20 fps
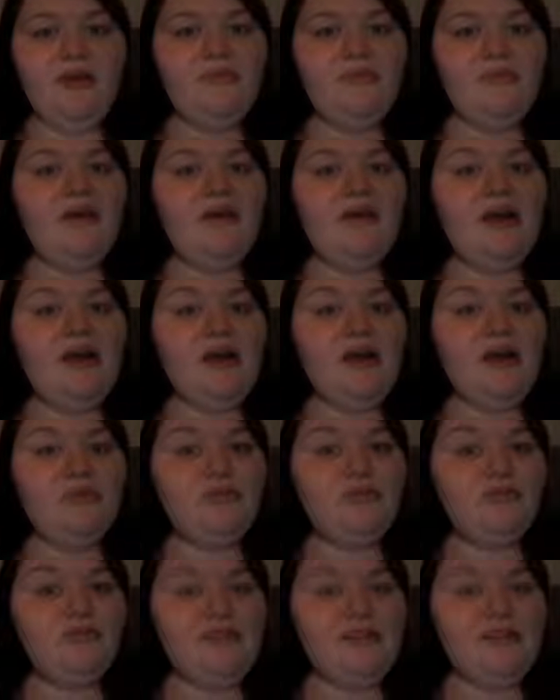But I
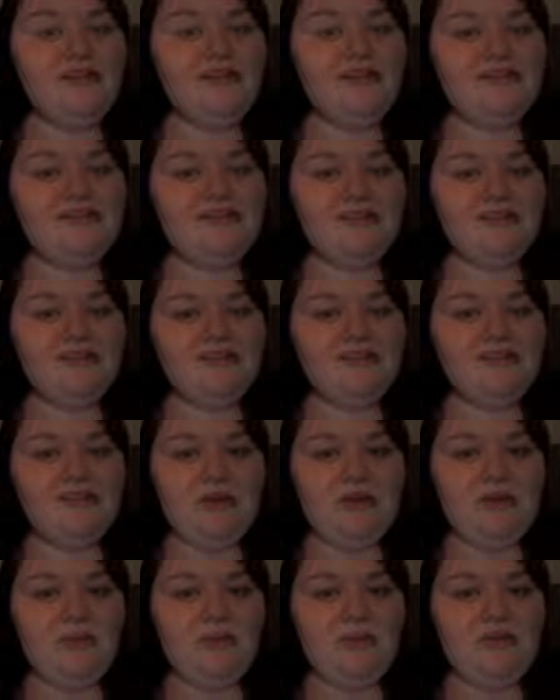was realizing
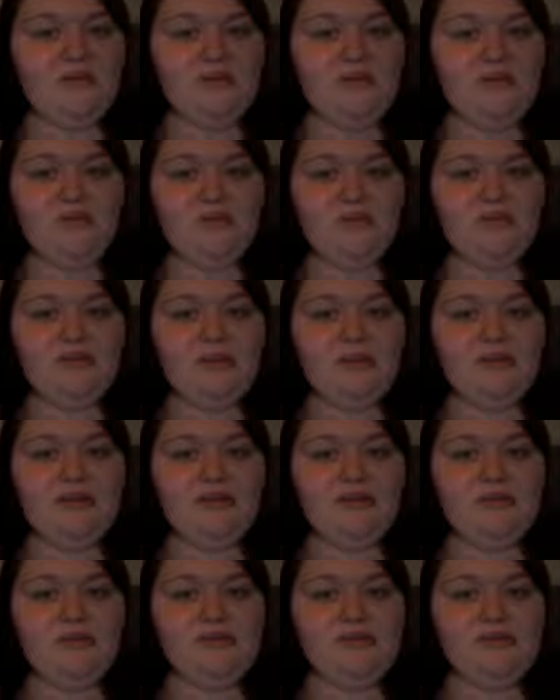something about the YouTube weight
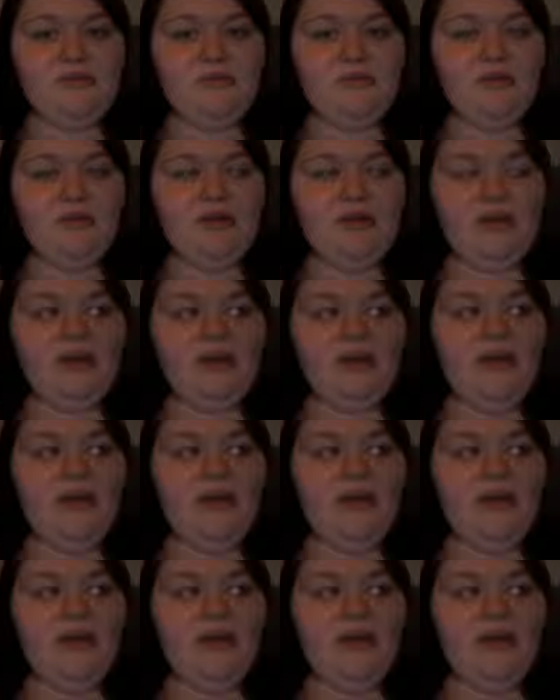loss community.